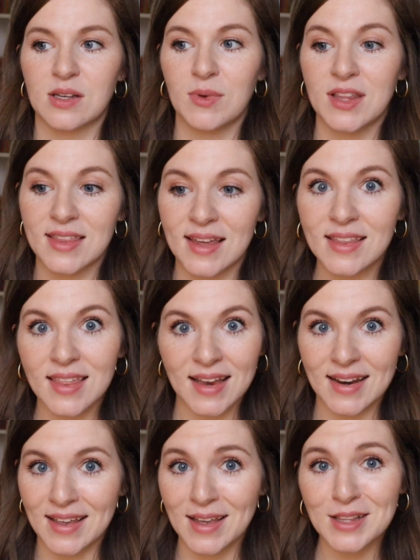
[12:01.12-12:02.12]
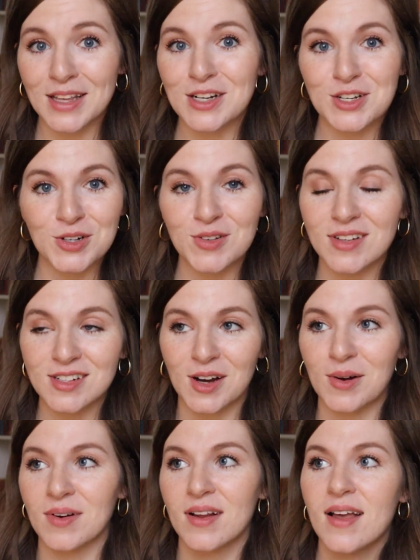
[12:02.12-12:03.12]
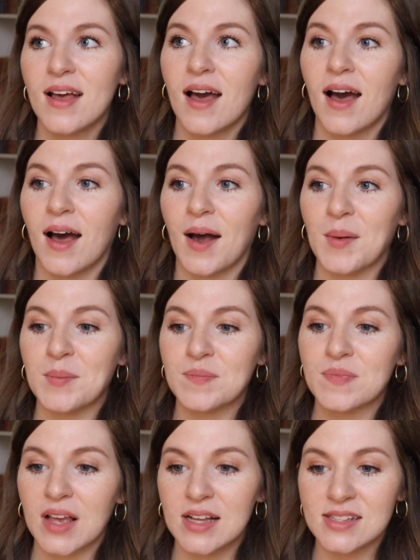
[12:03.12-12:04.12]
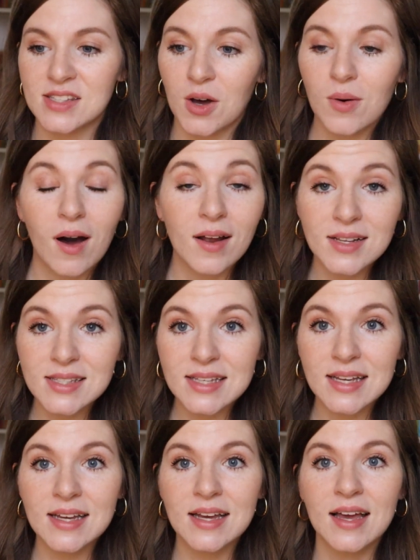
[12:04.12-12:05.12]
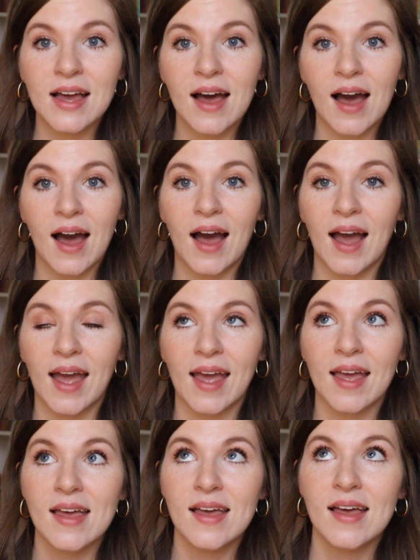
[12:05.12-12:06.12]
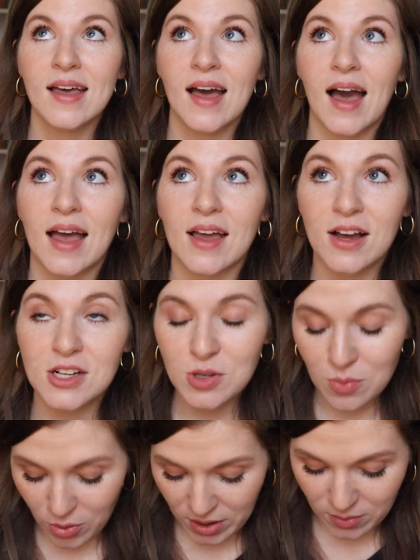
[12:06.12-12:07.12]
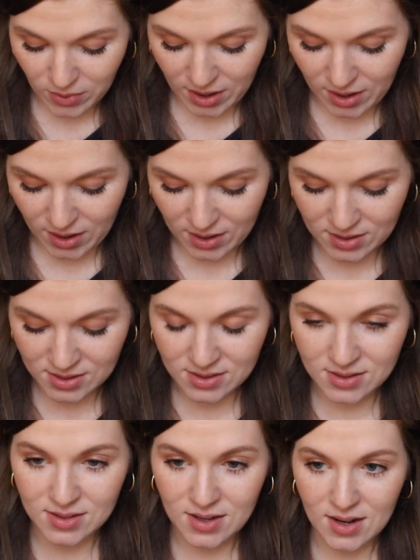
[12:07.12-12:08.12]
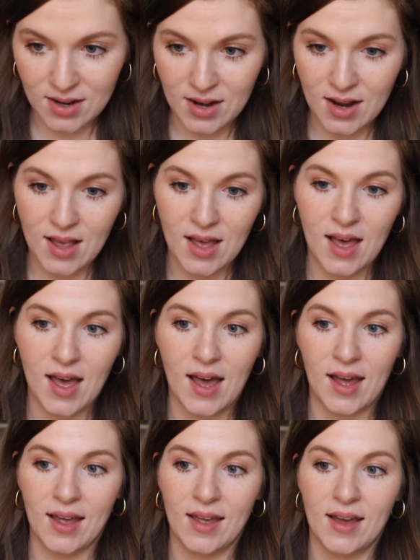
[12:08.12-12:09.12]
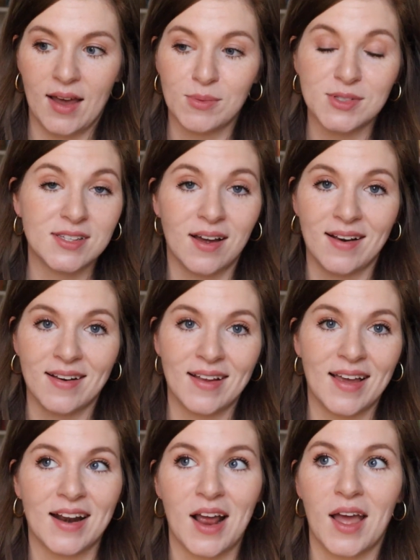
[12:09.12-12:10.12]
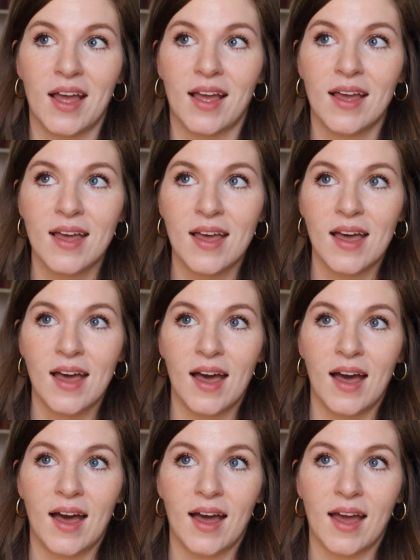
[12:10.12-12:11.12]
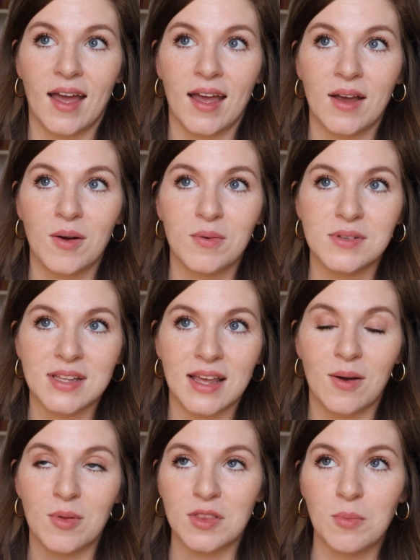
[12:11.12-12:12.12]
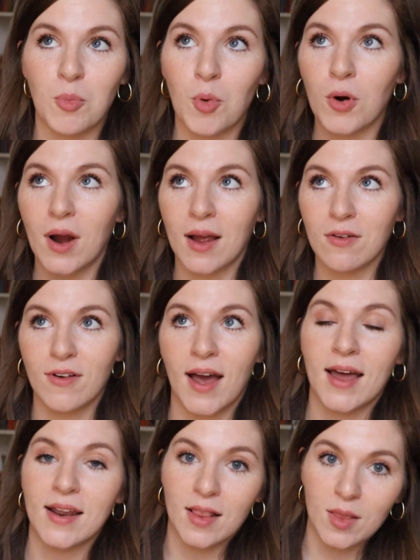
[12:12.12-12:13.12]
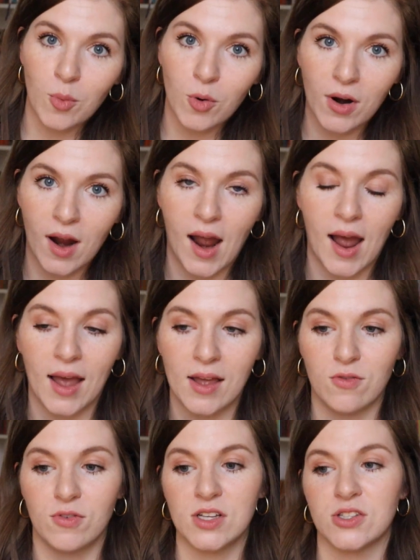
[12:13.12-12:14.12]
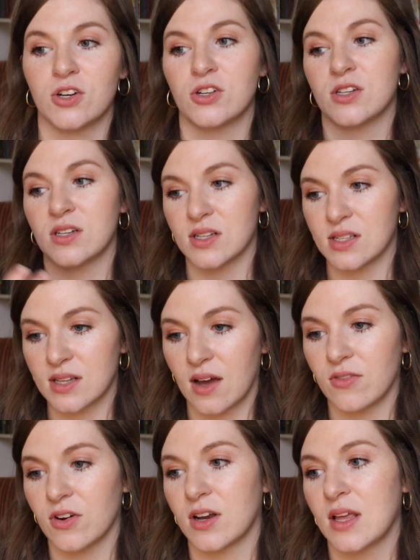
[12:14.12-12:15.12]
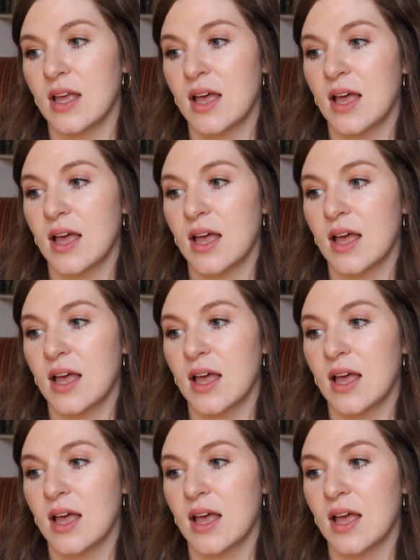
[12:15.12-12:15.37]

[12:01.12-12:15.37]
that we think they need, they truly don't. And so honestly, I got to a point where I was done, and I was like, the more I read and the more I researched and discovered,